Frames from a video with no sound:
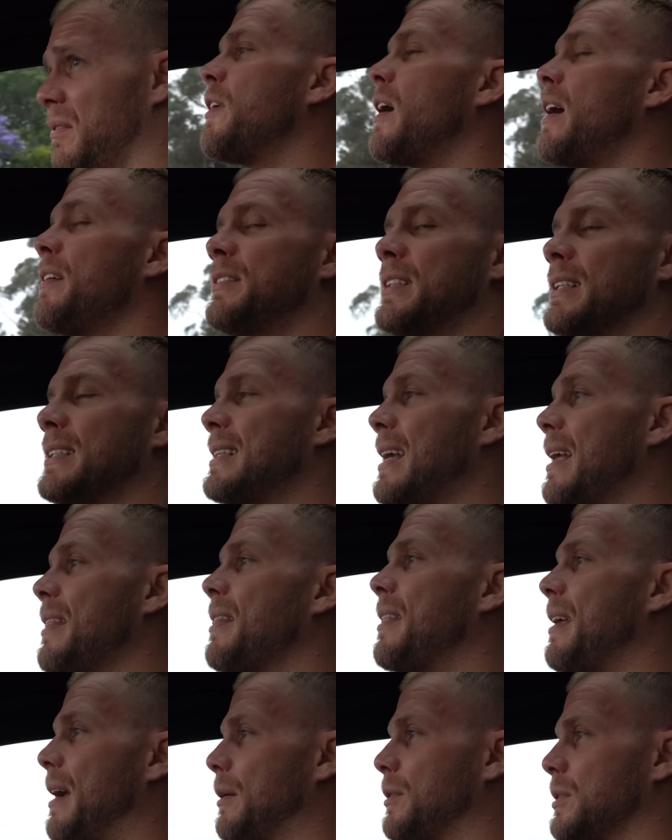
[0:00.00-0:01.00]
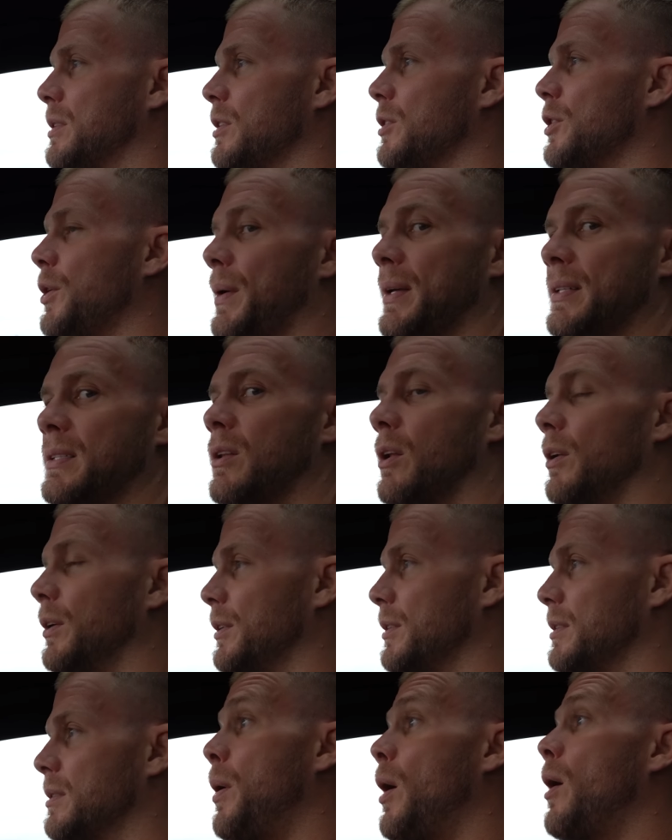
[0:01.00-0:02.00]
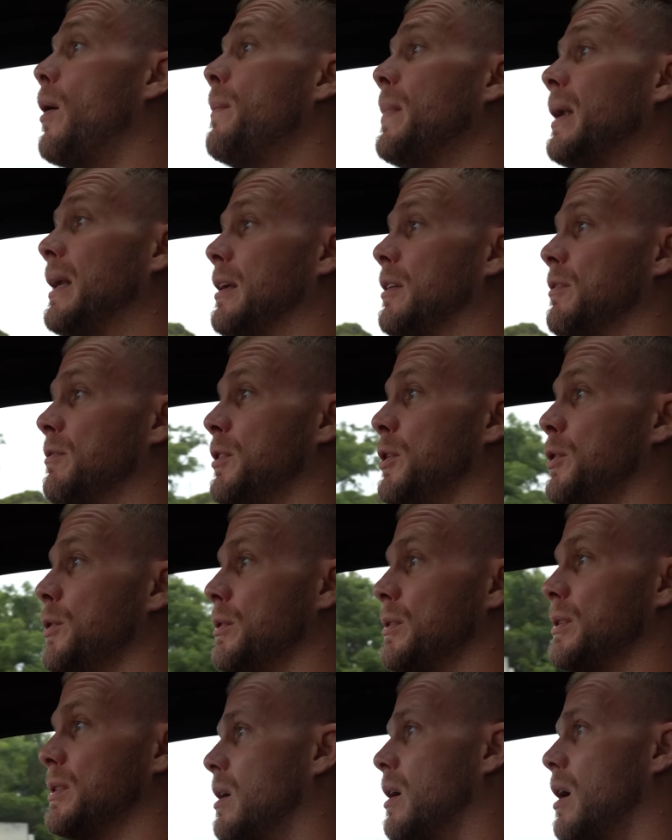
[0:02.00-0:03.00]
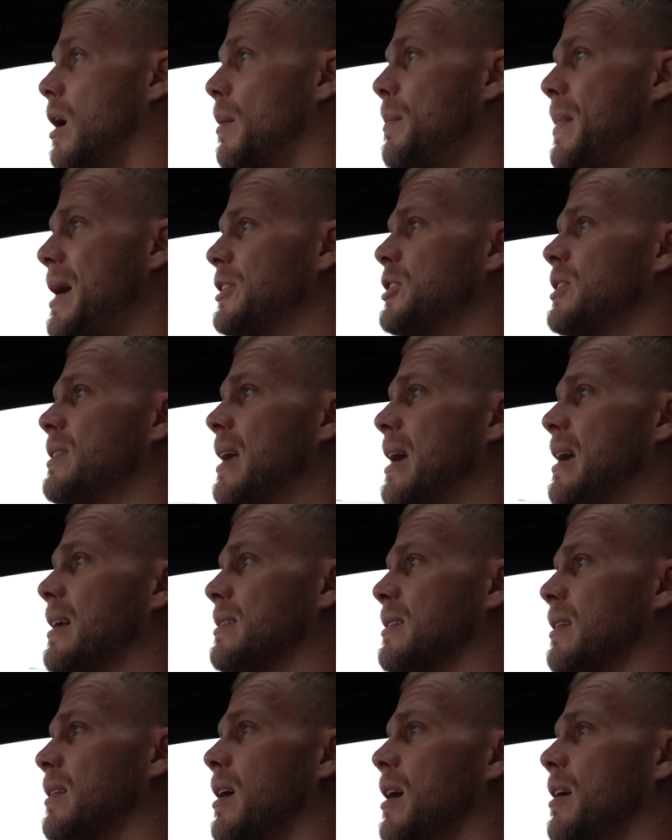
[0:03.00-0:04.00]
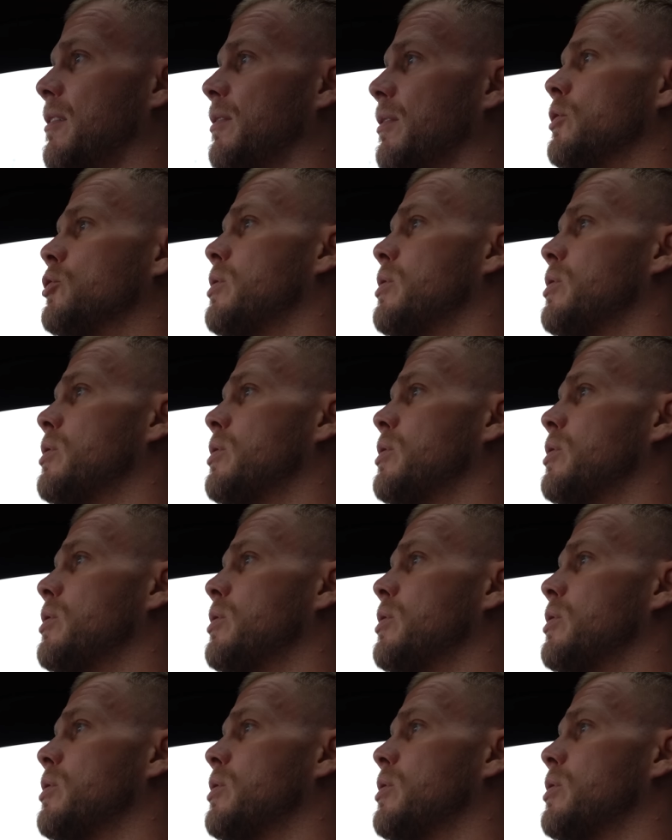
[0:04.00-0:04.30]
$5,000 to $10,000 per million views. Imagine that as a life.